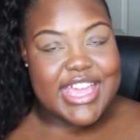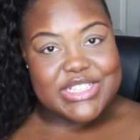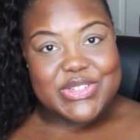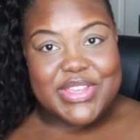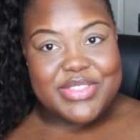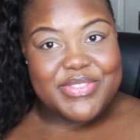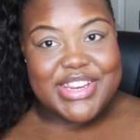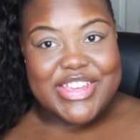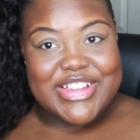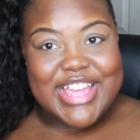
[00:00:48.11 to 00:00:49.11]
Enjoy the
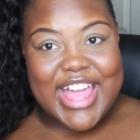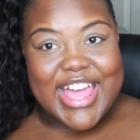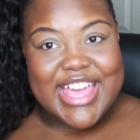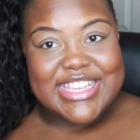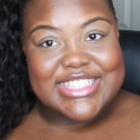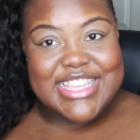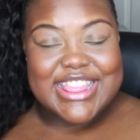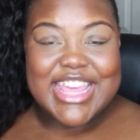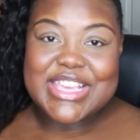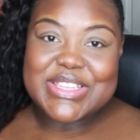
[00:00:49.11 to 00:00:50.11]
video, guys.
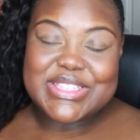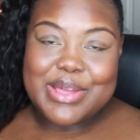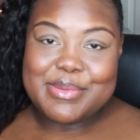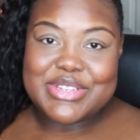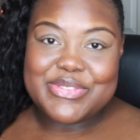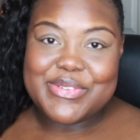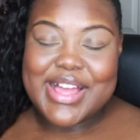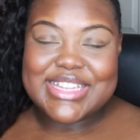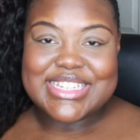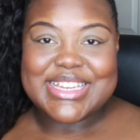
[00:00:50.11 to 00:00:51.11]
Thank you so much for
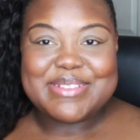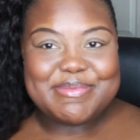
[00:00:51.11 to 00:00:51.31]
watching.